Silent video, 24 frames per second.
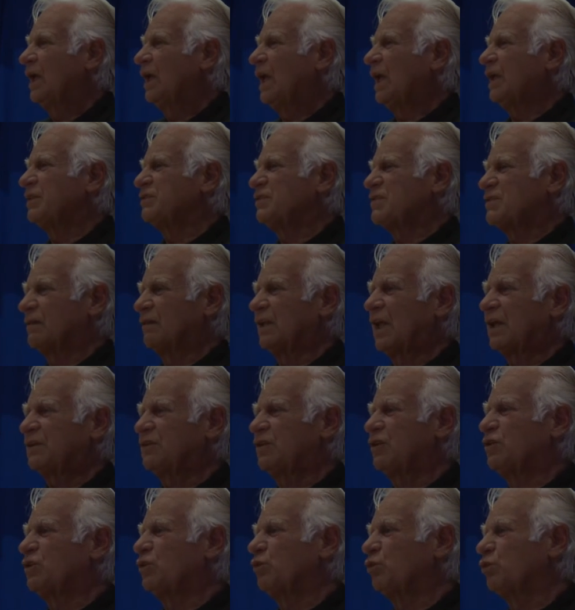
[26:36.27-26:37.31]
and
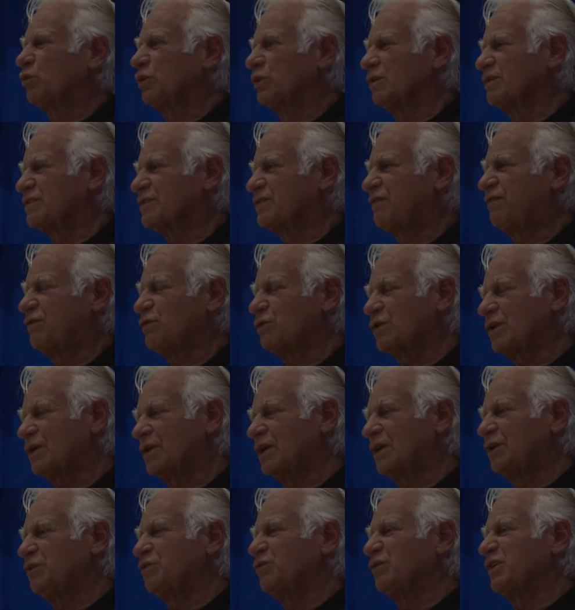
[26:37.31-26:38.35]
selected the world's
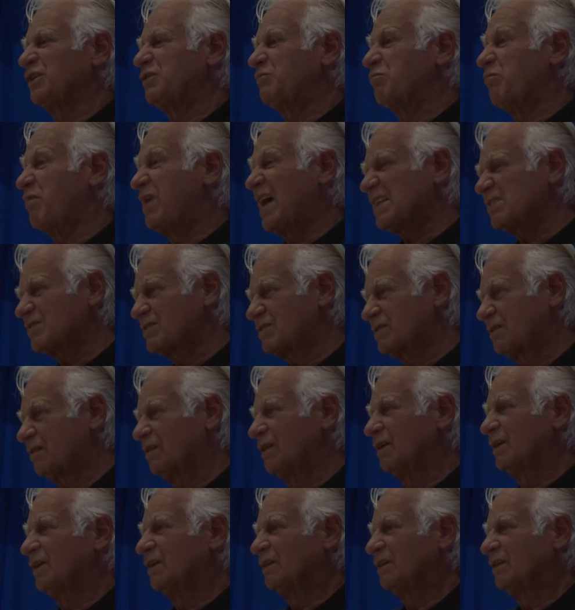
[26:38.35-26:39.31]
400 best